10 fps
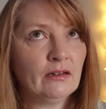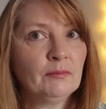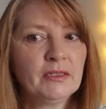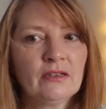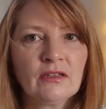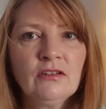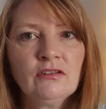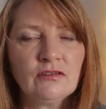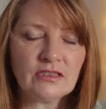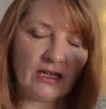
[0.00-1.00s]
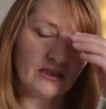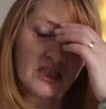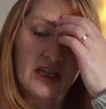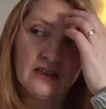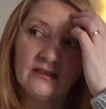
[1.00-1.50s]
I mean, I'll go through stash
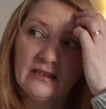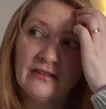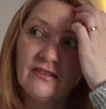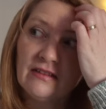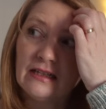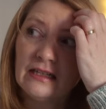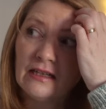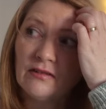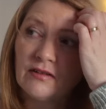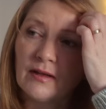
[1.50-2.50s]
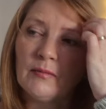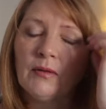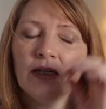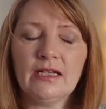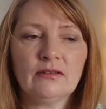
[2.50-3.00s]
again and see if there's anything else I can
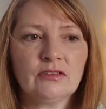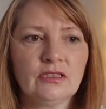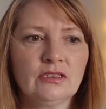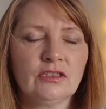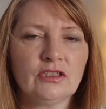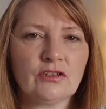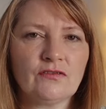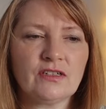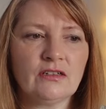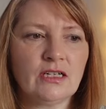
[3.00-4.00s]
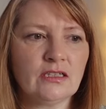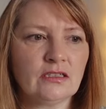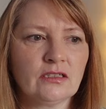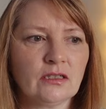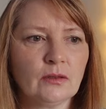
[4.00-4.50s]
pull out to sort of donate
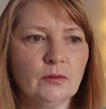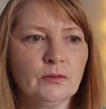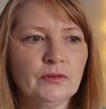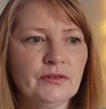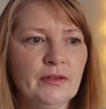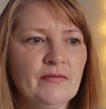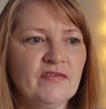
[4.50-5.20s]
to the cause.